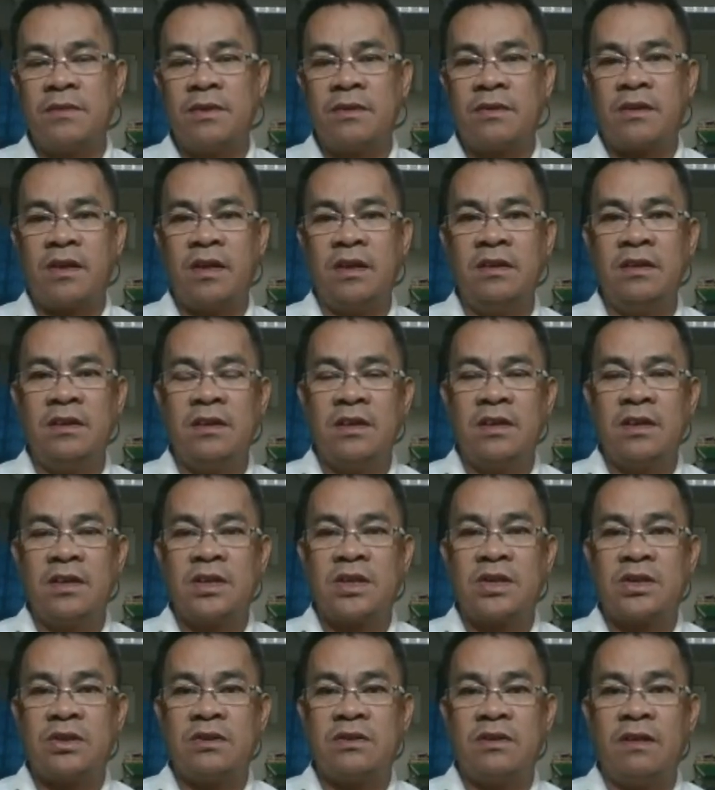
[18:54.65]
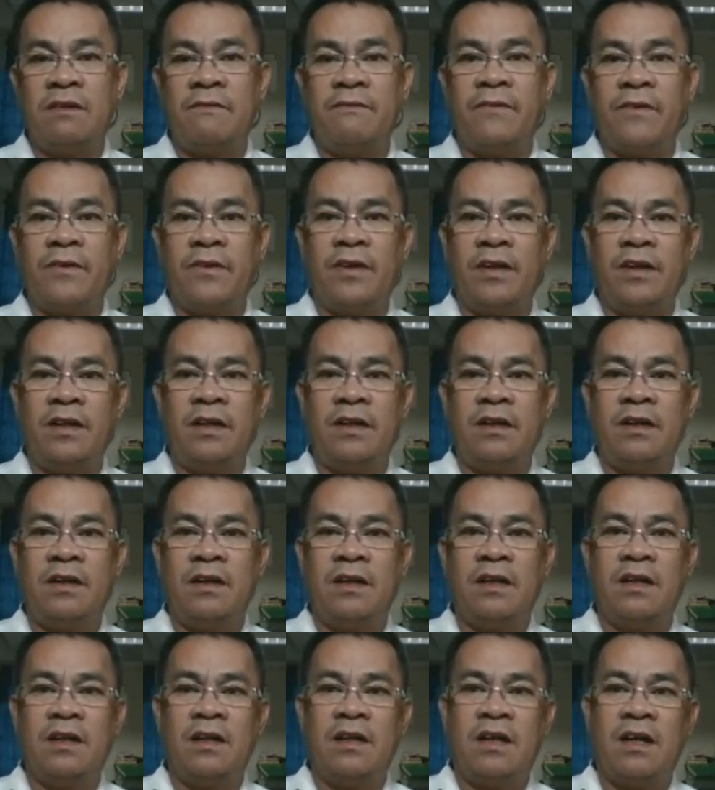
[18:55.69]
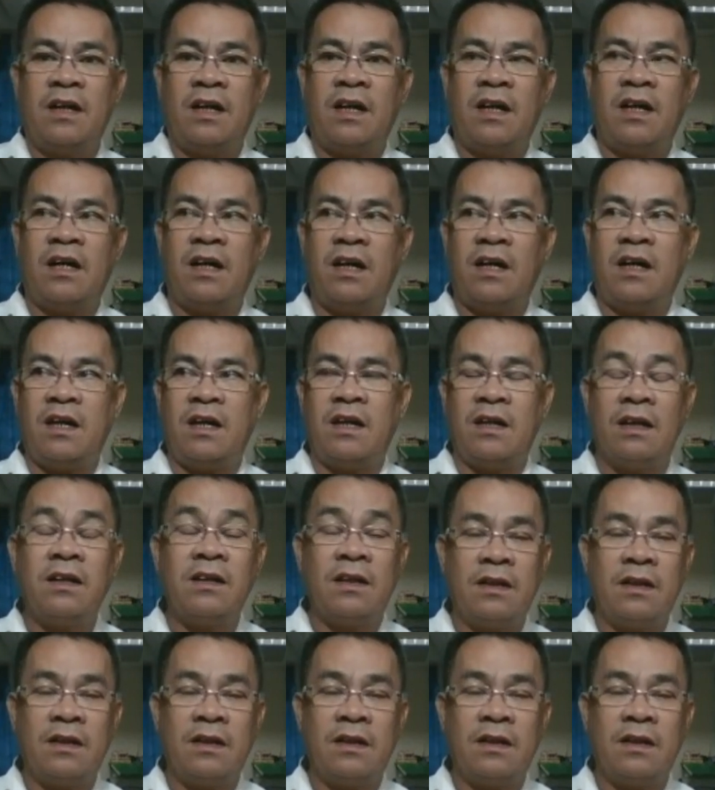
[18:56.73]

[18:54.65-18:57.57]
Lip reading: Okay? So therefore, uh,